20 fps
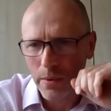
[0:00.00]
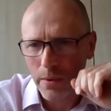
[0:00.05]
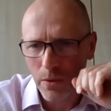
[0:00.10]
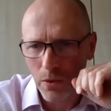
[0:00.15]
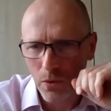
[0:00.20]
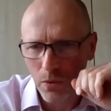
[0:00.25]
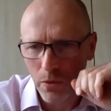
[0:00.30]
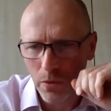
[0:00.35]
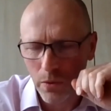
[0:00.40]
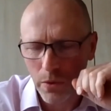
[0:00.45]

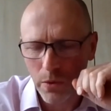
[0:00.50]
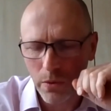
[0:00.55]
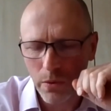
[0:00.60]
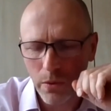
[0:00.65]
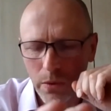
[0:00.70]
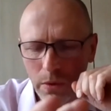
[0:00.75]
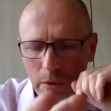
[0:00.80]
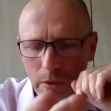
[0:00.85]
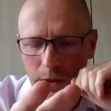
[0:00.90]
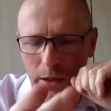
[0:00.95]

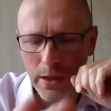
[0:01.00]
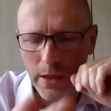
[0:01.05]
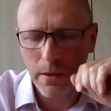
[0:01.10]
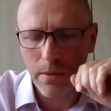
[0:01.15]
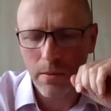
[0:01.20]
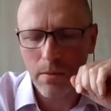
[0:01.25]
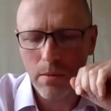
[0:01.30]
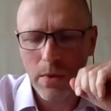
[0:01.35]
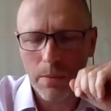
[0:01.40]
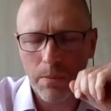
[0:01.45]
You
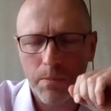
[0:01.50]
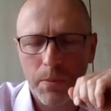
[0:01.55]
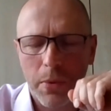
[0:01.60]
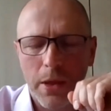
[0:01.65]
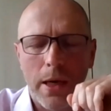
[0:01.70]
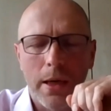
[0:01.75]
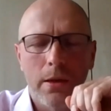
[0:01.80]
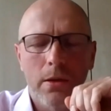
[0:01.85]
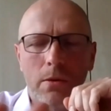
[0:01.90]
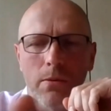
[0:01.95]
said the
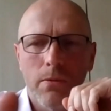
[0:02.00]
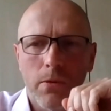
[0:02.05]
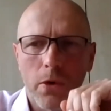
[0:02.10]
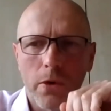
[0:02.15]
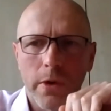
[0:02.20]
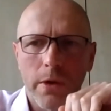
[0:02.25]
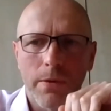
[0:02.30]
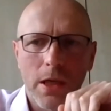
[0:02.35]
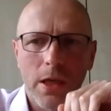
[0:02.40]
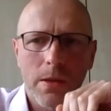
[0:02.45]
plan
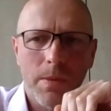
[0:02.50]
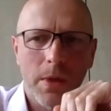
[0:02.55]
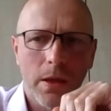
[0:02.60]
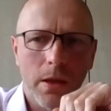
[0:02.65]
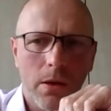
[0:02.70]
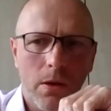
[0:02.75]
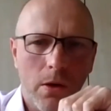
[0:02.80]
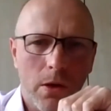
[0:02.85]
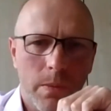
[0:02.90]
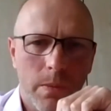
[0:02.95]
for investment
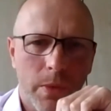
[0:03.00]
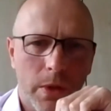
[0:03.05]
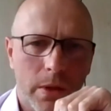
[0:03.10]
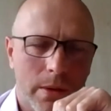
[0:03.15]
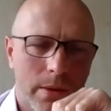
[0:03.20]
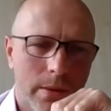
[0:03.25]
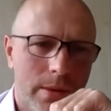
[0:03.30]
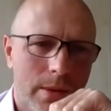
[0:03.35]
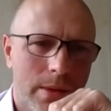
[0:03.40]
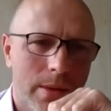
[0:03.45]
in
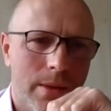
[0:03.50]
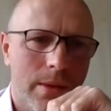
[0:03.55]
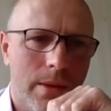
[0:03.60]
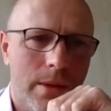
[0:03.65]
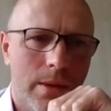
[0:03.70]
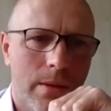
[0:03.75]
hospitals